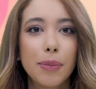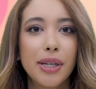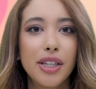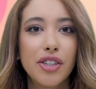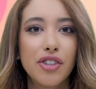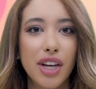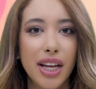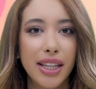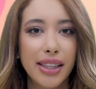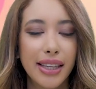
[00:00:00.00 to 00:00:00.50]
be
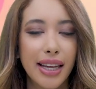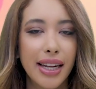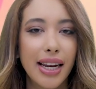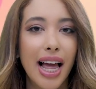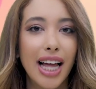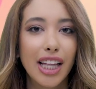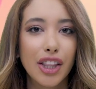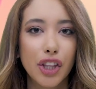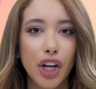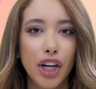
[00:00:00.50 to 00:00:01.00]
gentle
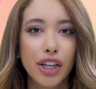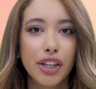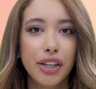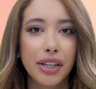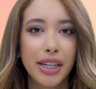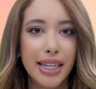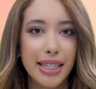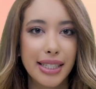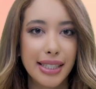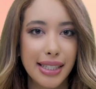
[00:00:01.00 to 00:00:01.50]
and
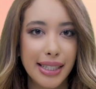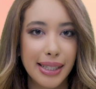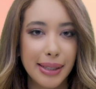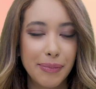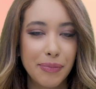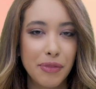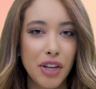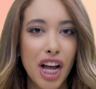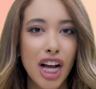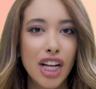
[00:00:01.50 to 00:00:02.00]
non-greasy.
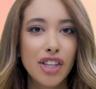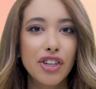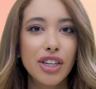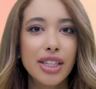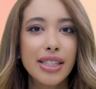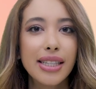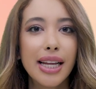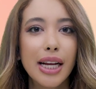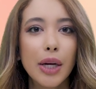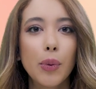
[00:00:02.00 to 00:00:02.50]

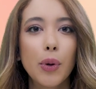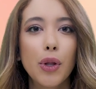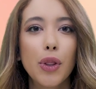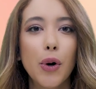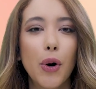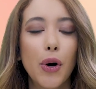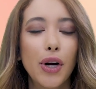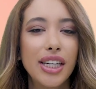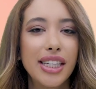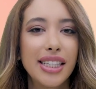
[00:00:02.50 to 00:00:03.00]
Just like with
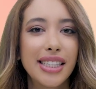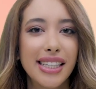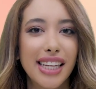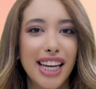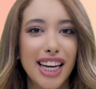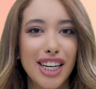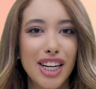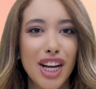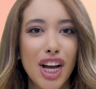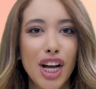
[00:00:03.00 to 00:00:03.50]
oily
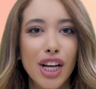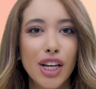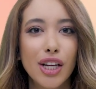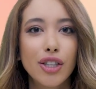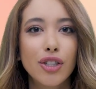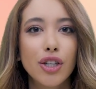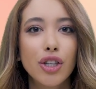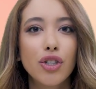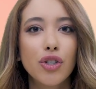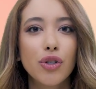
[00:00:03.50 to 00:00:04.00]
skin, you
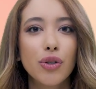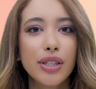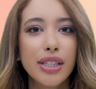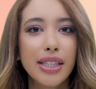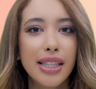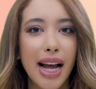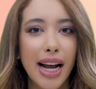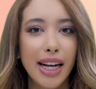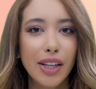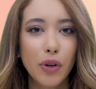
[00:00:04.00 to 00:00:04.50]
should choose
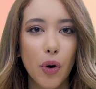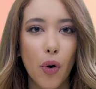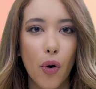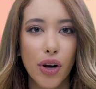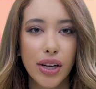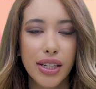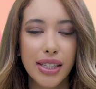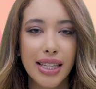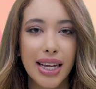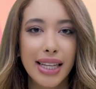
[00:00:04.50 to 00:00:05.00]
light
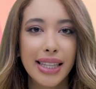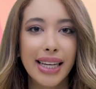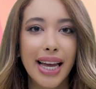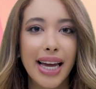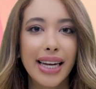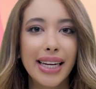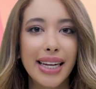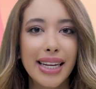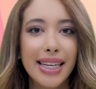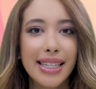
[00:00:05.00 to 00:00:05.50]
oils that
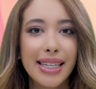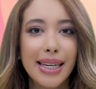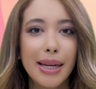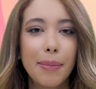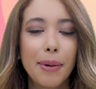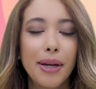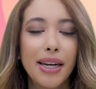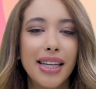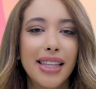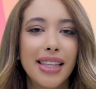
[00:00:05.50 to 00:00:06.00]
can easily
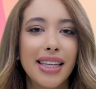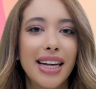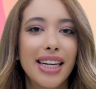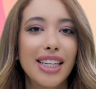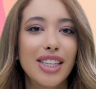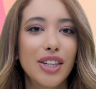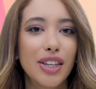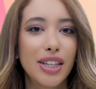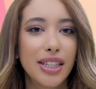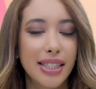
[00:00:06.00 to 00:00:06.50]

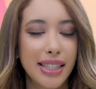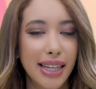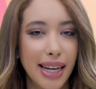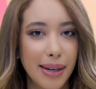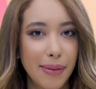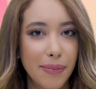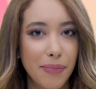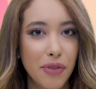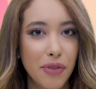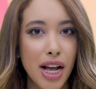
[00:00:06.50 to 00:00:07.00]
penetrate your
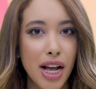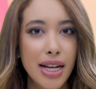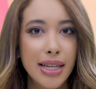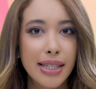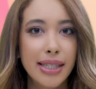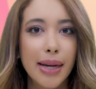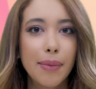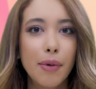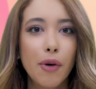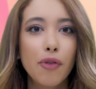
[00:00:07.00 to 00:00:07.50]
skin.
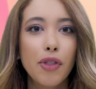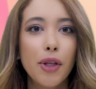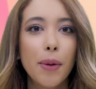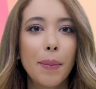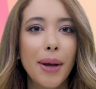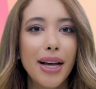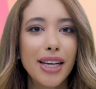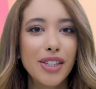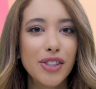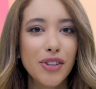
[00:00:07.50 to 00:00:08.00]
Some of the
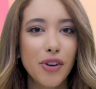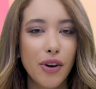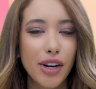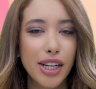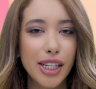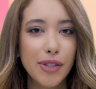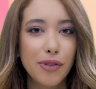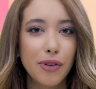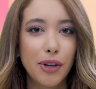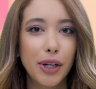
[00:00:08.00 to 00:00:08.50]
best
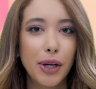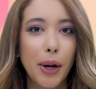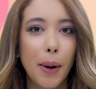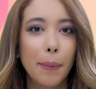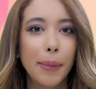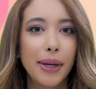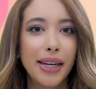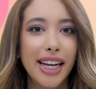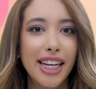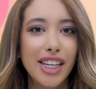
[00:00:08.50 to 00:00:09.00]
oils for
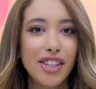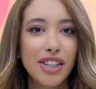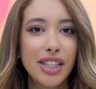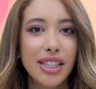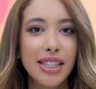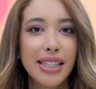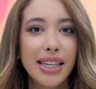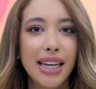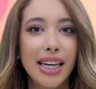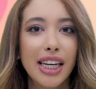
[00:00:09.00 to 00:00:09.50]

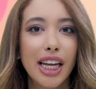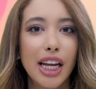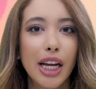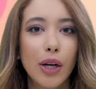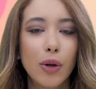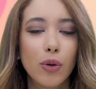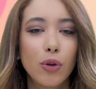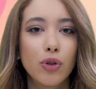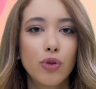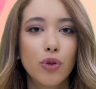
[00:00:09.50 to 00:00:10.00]
combination skin
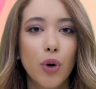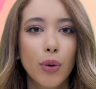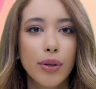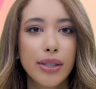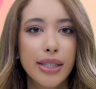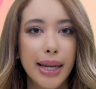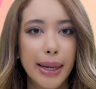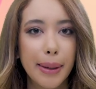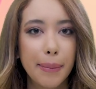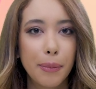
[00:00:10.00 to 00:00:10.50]
include
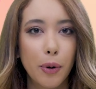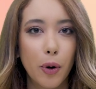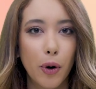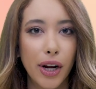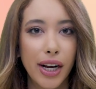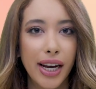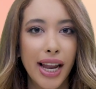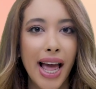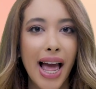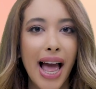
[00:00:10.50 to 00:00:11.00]
rosehip
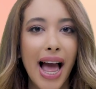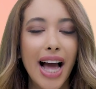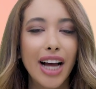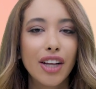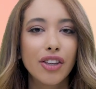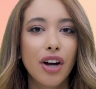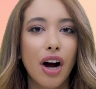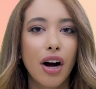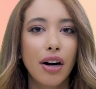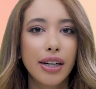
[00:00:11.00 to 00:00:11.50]
oil
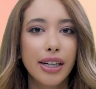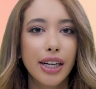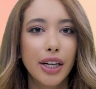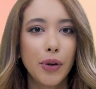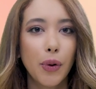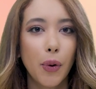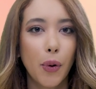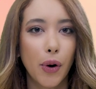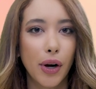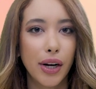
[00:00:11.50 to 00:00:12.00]
and
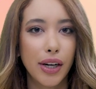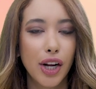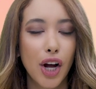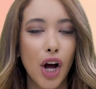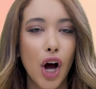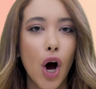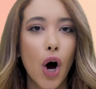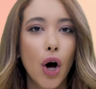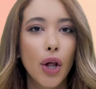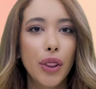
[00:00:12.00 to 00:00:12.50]
argan oil.
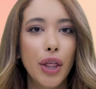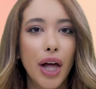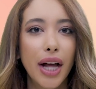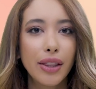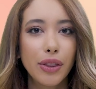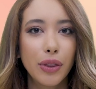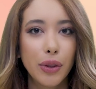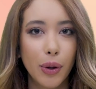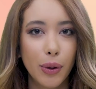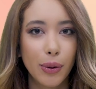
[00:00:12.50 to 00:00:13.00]
On
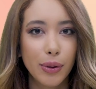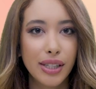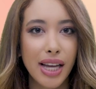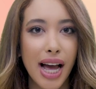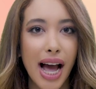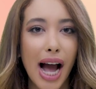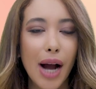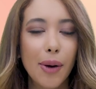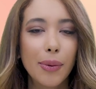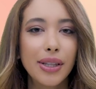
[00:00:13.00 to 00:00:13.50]
that note,
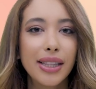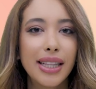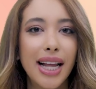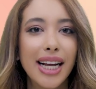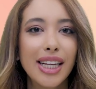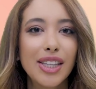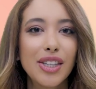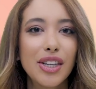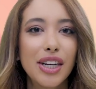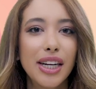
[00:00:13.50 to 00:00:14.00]
I would
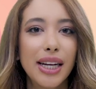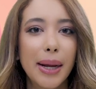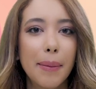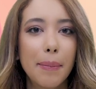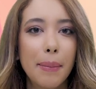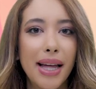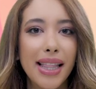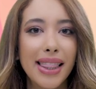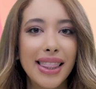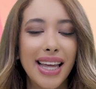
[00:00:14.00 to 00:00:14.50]
like to
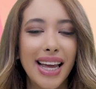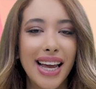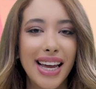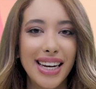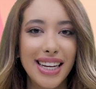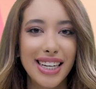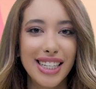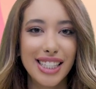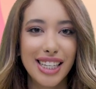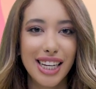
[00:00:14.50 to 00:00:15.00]
recommend the
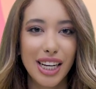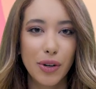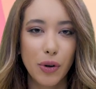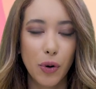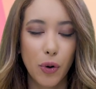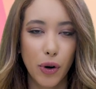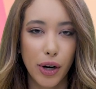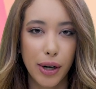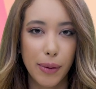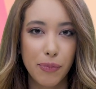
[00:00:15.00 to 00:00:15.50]
Elixir
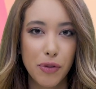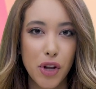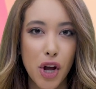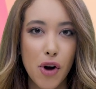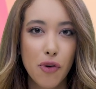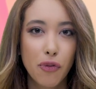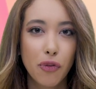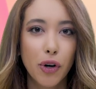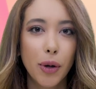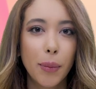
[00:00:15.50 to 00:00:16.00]
oil.
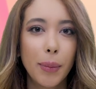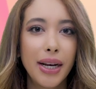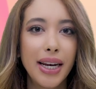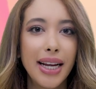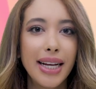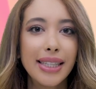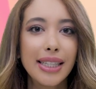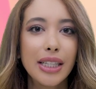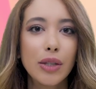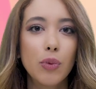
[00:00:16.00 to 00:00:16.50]

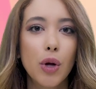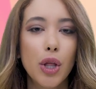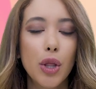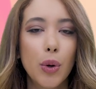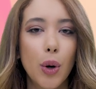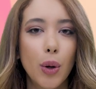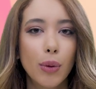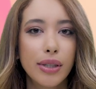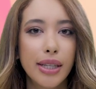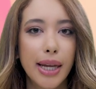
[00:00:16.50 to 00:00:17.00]
Formulated with
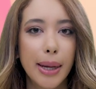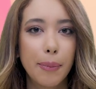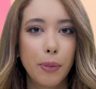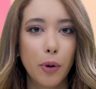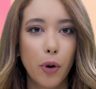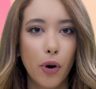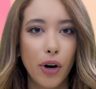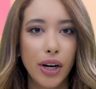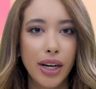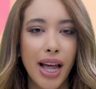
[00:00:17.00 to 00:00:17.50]
rosehip
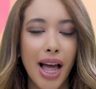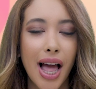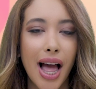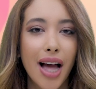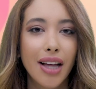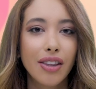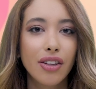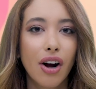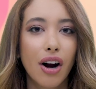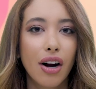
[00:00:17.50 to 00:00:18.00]
oil
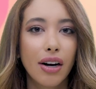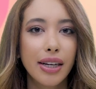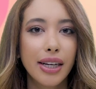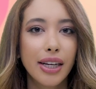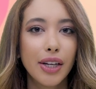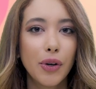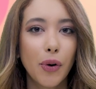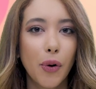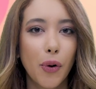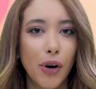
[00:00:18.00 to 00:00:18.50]
and
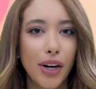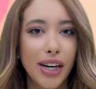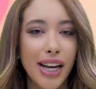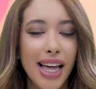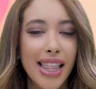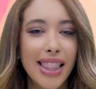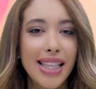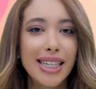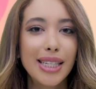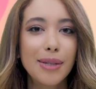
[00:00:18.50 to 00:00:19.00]
argan oil,
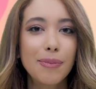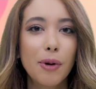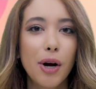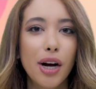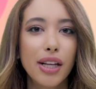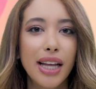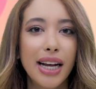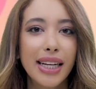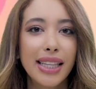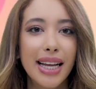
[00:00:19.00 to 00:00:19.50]
this
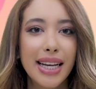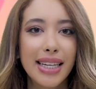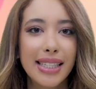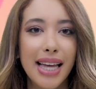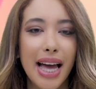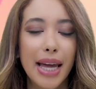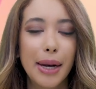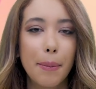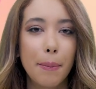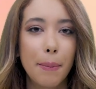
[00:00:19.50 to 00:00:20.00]
product is
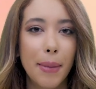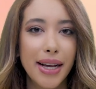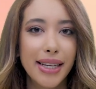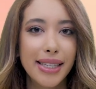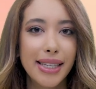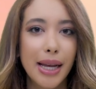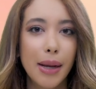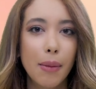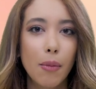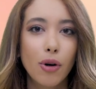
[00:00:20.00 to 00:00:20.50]
an
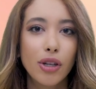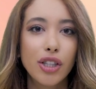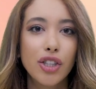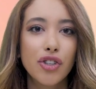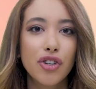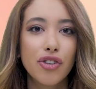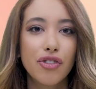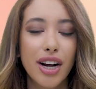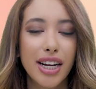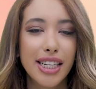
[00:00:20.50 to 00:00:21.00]
amazing
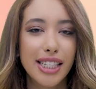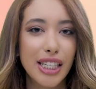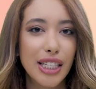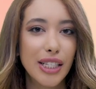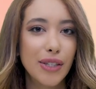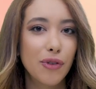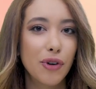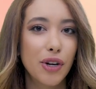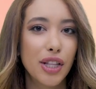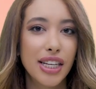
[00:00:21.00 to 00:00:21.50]
moisturizer
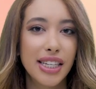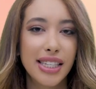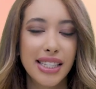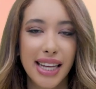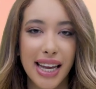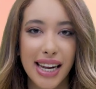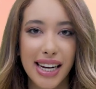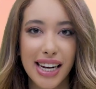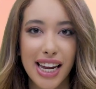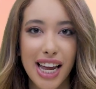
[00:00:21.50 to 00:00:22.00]
for the
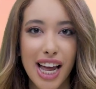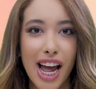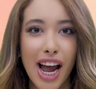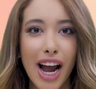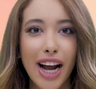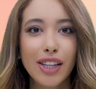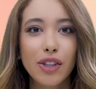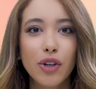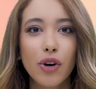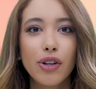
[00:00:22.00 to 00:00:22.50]
skin.
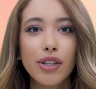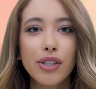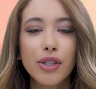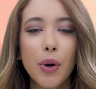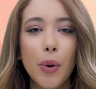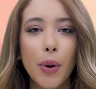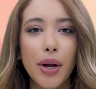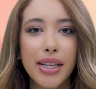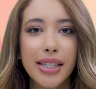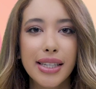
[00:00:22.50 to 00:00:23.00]
It
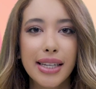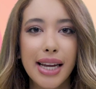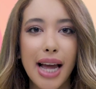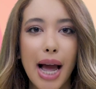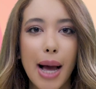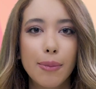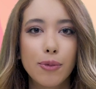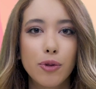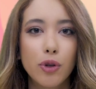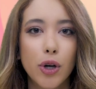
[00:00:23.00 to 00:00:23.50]
also easily
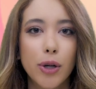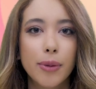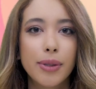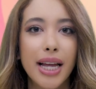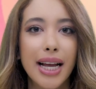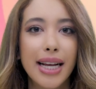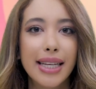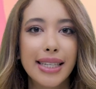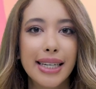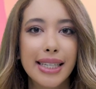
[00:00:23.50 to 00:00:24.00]
absorbs
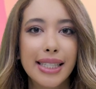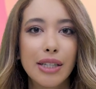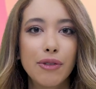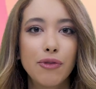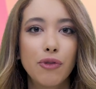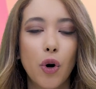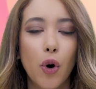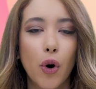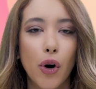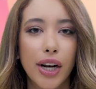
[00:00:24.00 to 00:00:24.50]
excessive
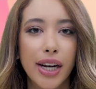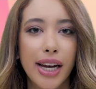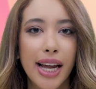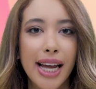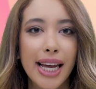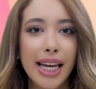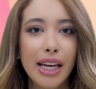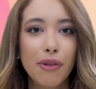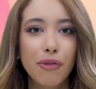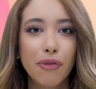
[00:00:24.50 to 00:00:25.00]
oil,
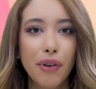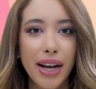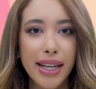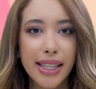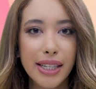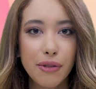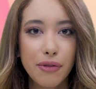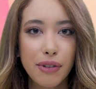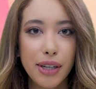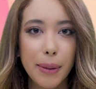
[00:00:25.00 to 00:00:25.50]

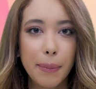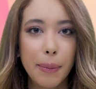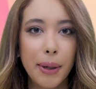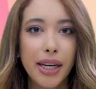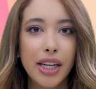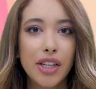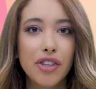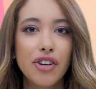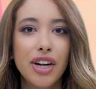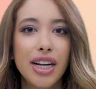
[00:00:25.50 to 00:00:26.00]
effectively
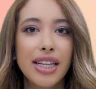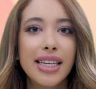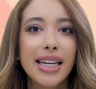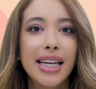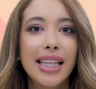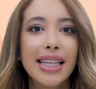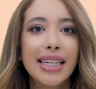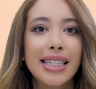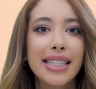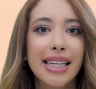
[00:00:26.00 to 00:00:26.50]

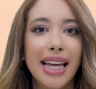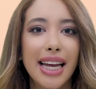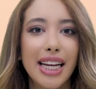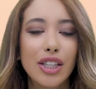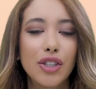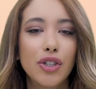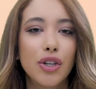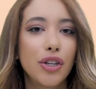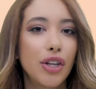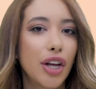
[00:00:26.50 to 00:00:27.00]
penetrating the
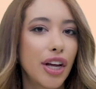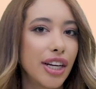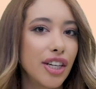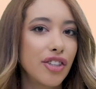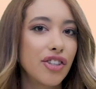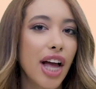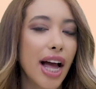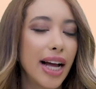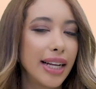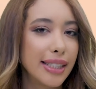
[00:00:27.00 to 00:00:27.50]
skin to
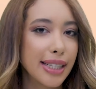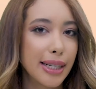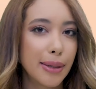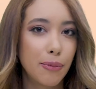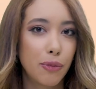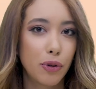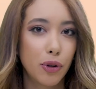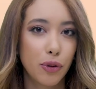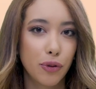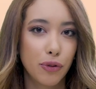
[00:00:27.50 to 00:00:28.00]
nourish and
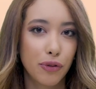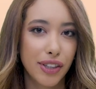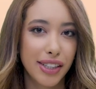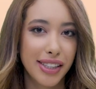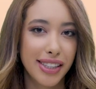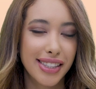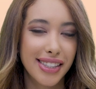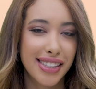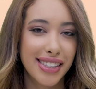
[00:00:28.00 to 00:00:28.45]
improve it.